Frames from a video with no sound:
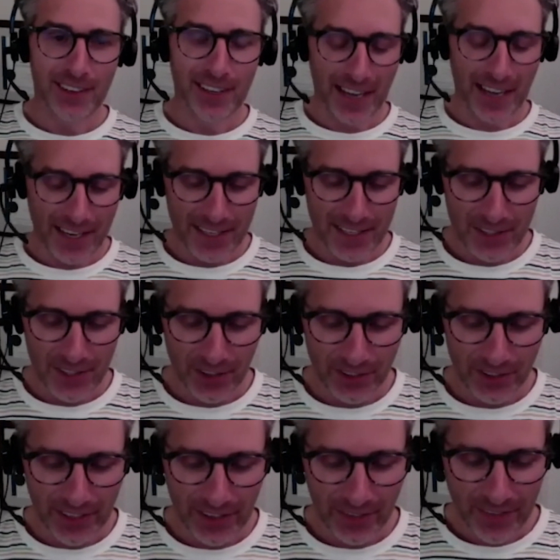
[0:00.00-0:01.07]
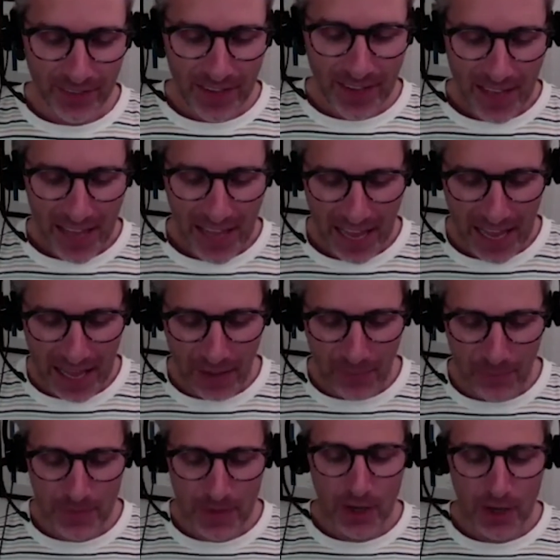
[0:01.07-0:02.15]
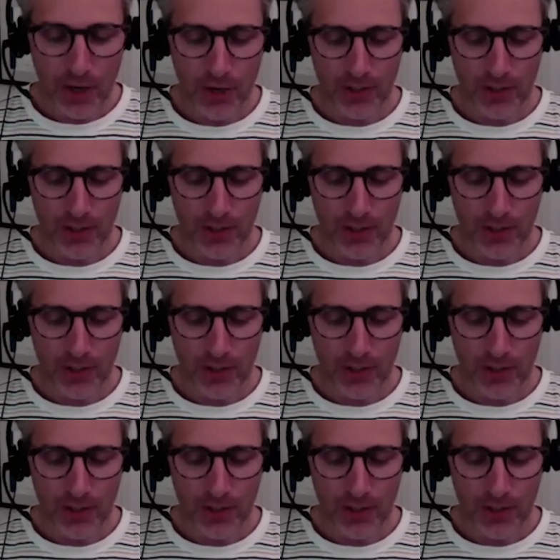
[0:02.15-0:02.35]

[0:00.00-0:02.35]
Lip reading: 38 years old now,